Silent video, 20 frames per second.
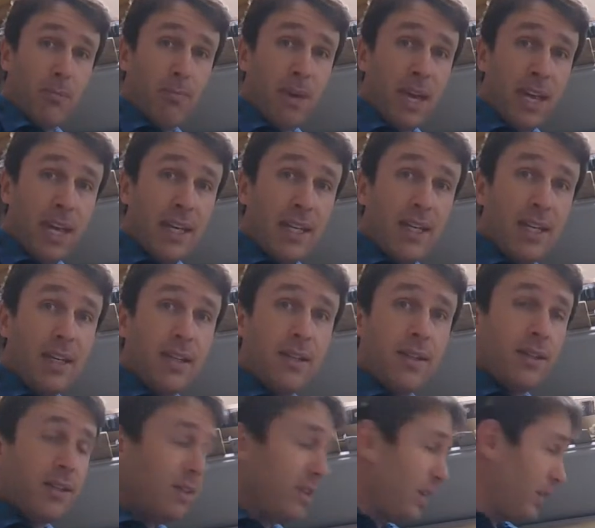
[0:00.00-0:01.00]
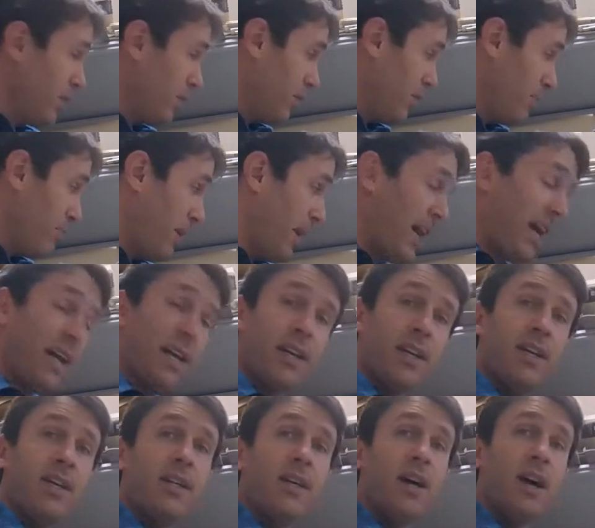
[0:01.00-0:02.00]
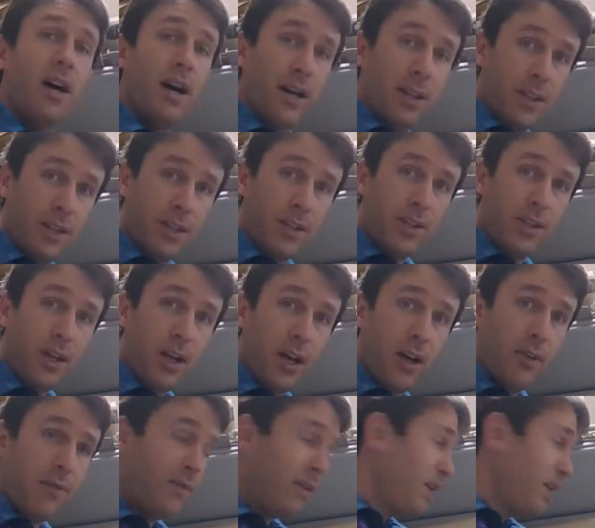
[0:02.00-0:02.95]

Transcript: made, they go in a bag on this shelf.